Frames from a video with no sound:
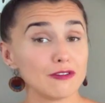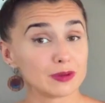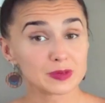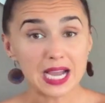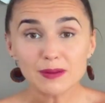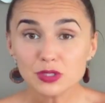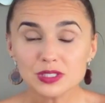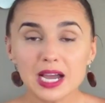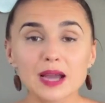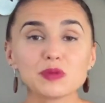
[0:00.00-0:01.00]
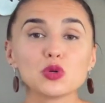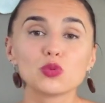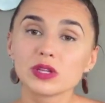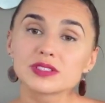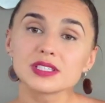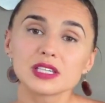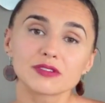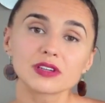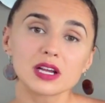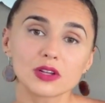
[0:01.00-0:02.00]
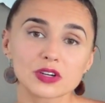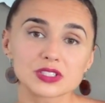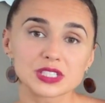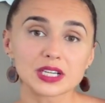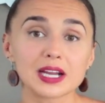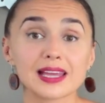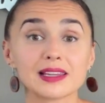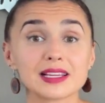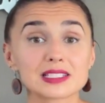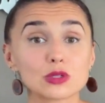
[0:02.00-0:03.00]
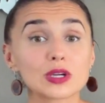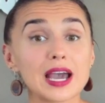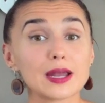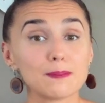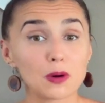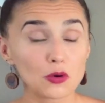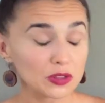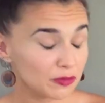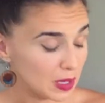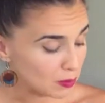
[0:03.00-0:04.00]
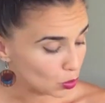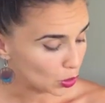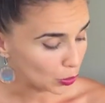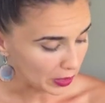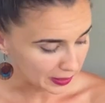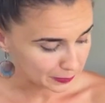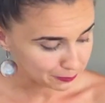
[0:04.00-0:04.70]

From time to time, you will see different alerts here, and let's look at both of them real quick.